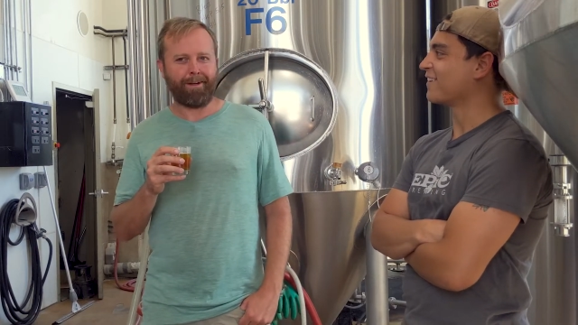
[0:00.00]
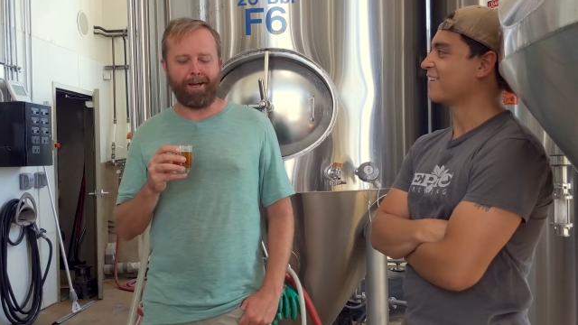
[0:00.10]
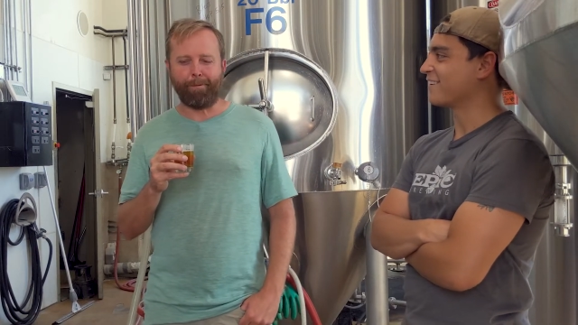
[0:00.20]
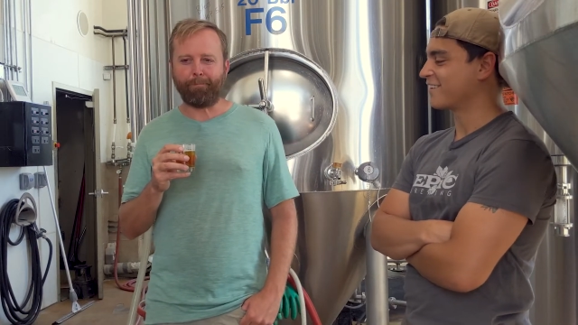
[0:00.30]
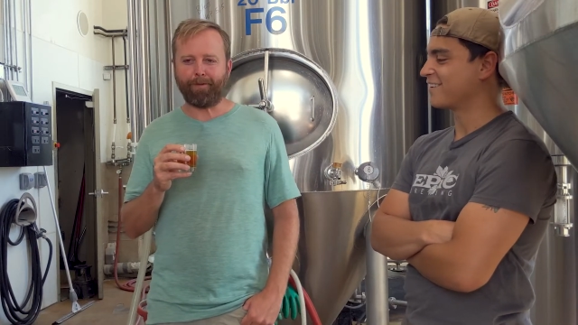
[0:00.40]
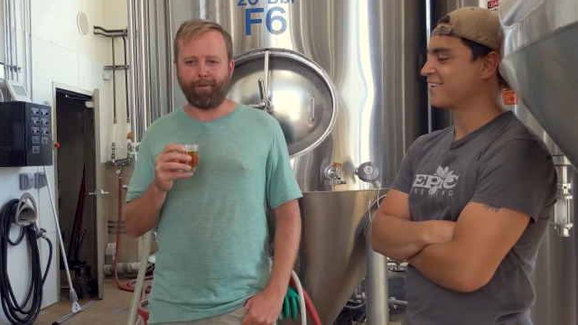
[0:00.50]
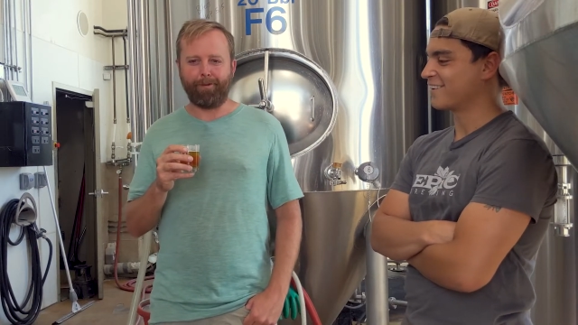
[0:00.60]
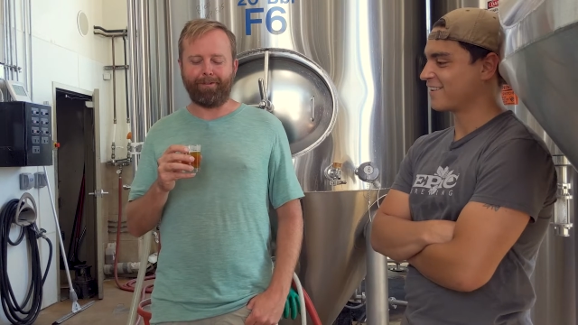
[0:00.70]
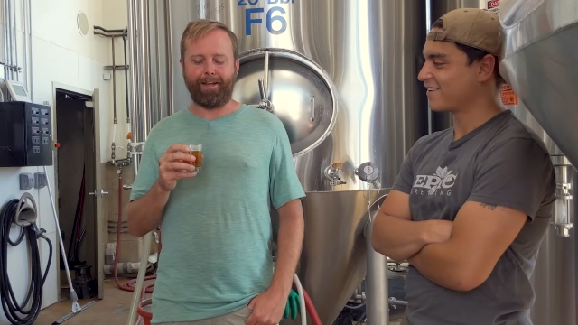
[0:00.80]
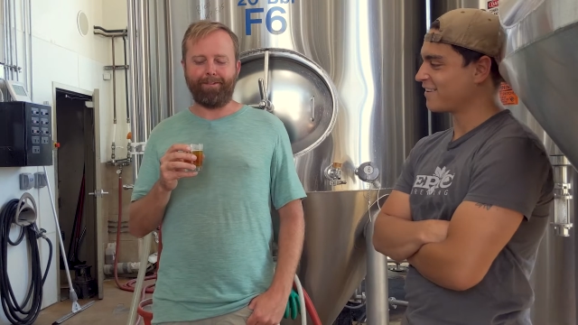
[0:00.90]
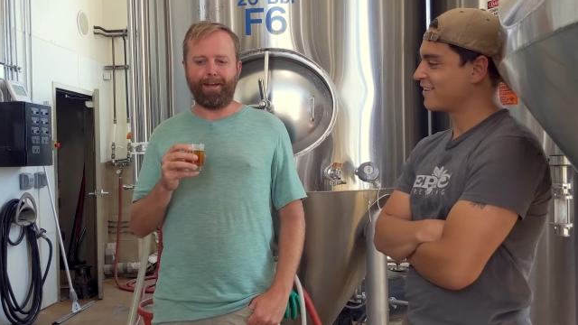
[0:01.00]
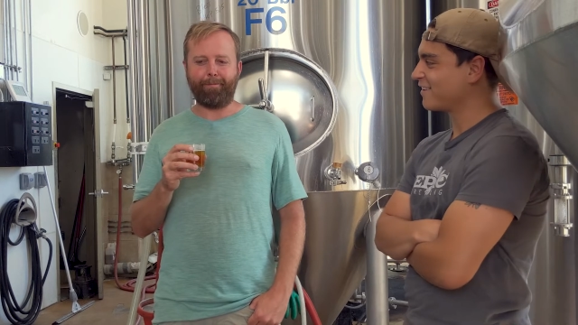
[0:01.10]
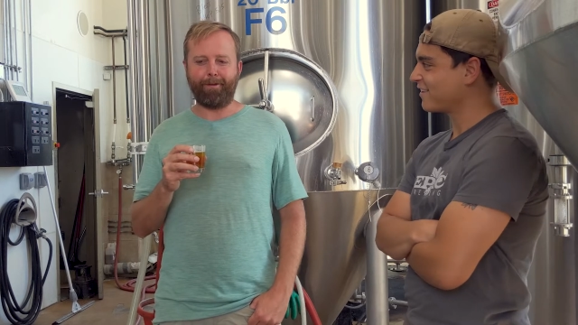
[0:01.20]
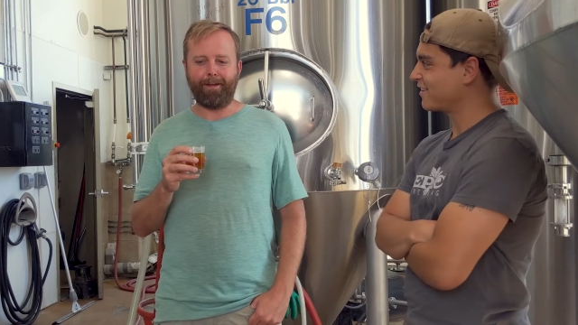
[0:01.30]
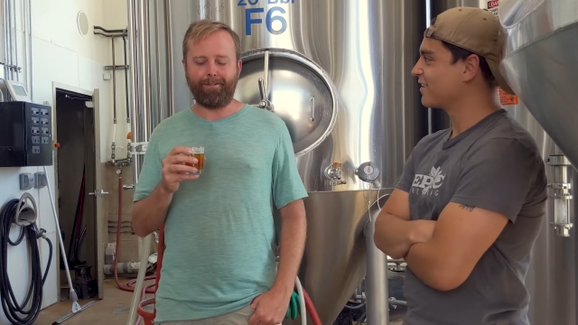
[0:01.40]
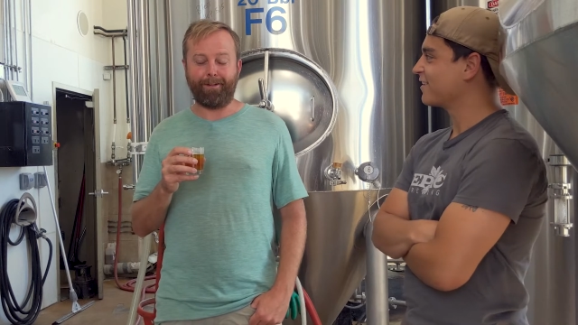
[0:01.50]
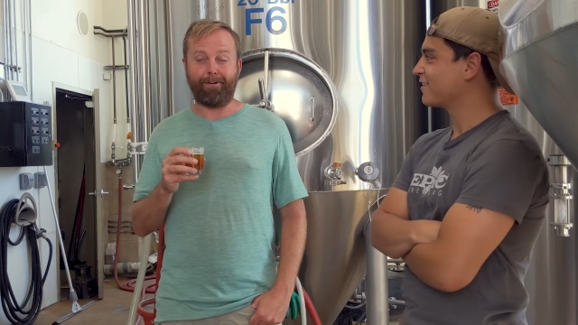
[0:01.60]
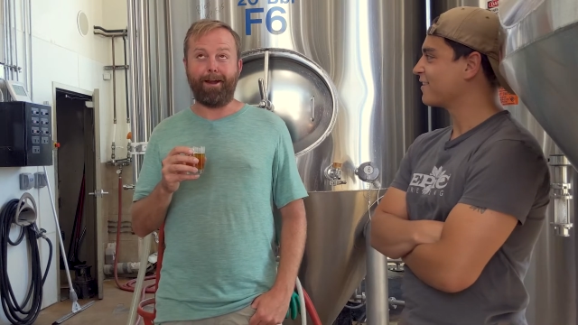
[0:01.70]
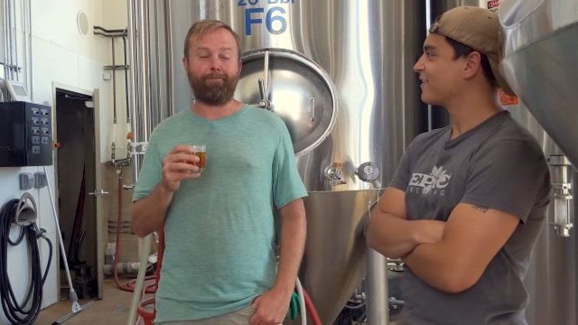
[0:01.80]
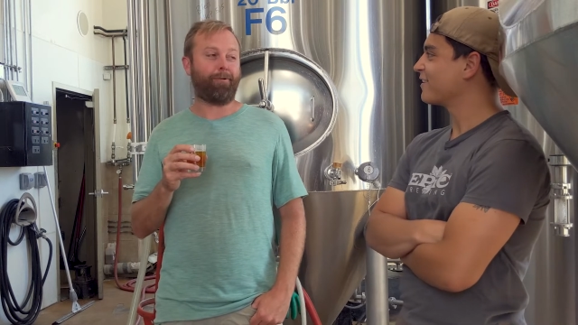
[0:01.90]
Speaker 1: Like uh, some of those hazy IPAs that
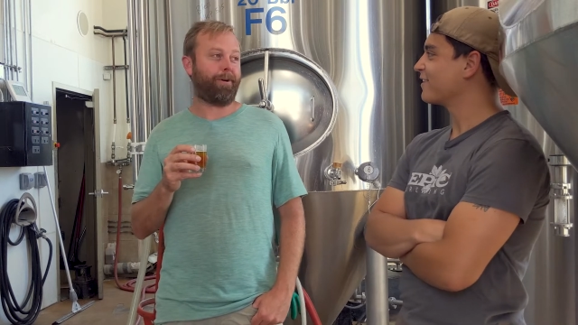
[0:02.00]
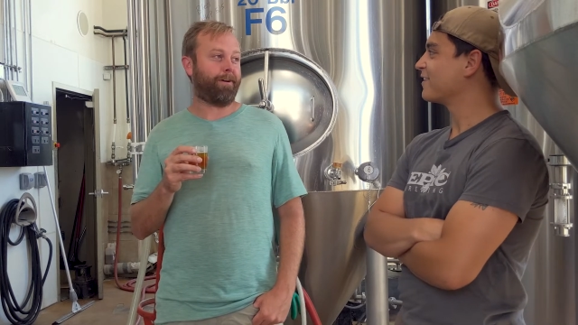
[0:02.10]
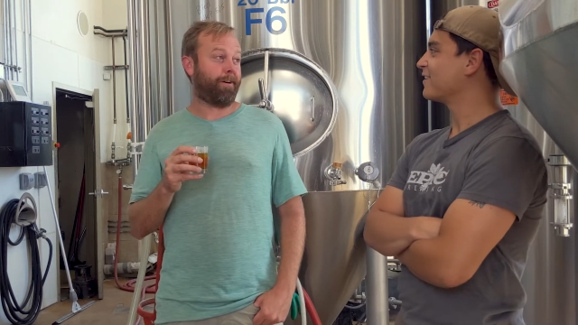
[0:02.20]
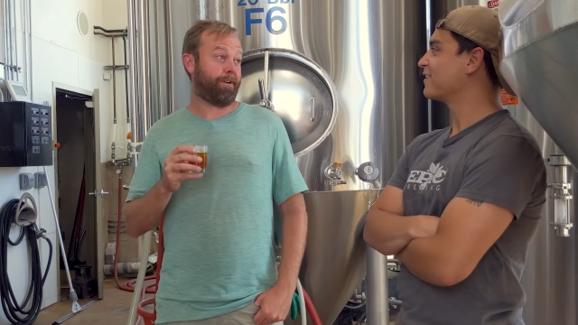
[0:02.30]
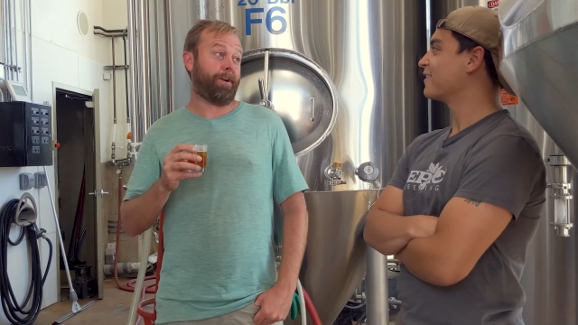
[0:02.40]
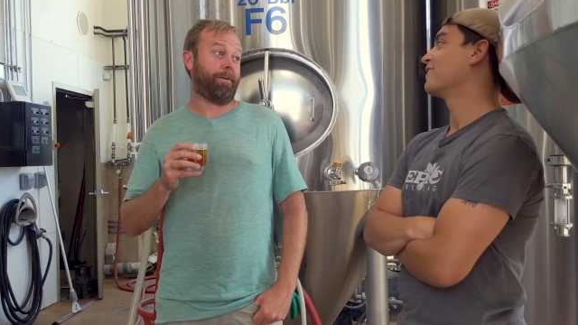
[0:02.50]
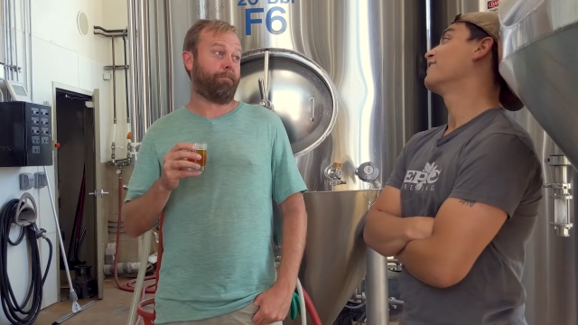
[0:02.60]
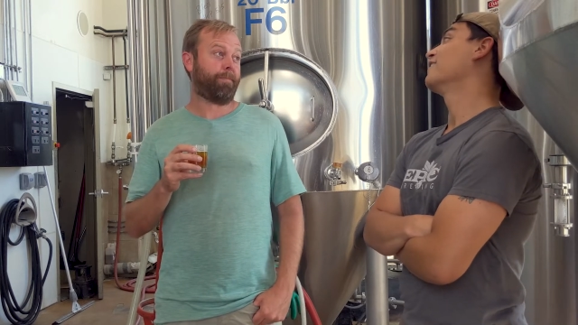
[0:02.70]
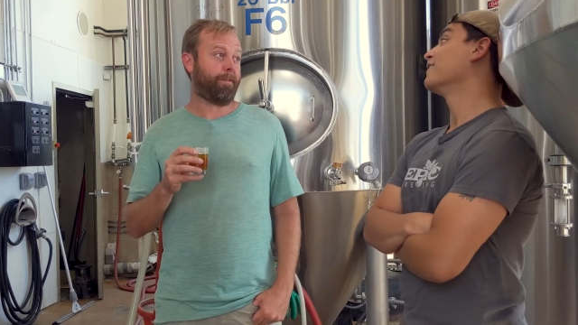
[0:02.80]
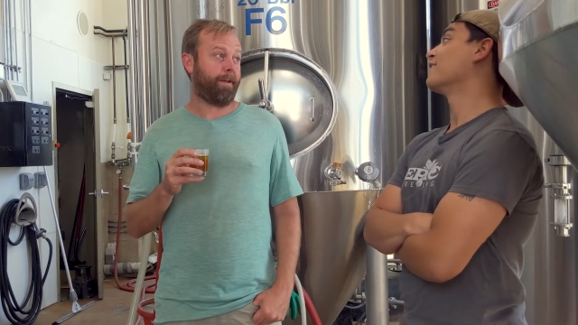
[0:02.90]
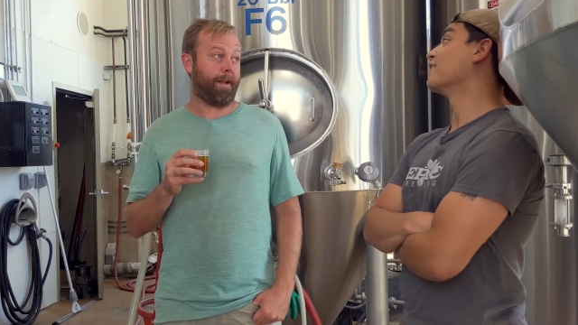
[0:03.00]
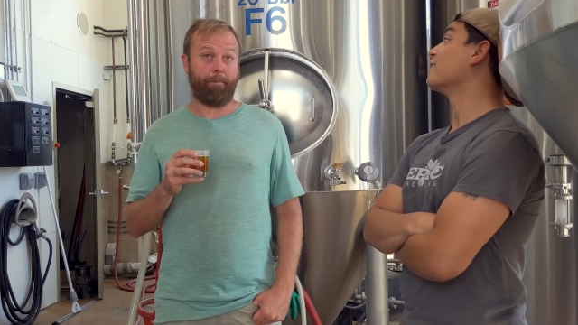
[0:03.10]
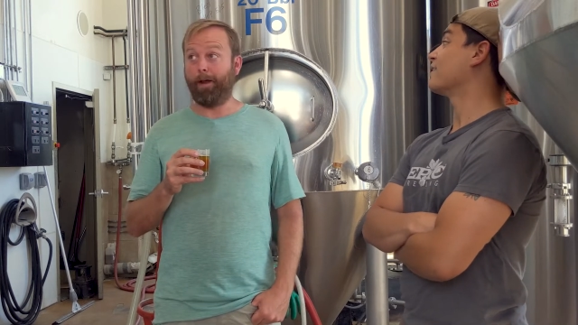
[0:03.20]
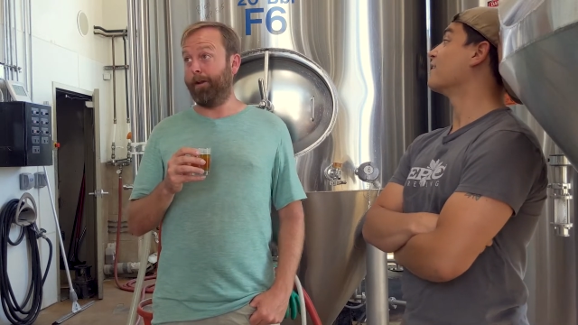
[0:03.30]
are everywhere are good, and I'm, i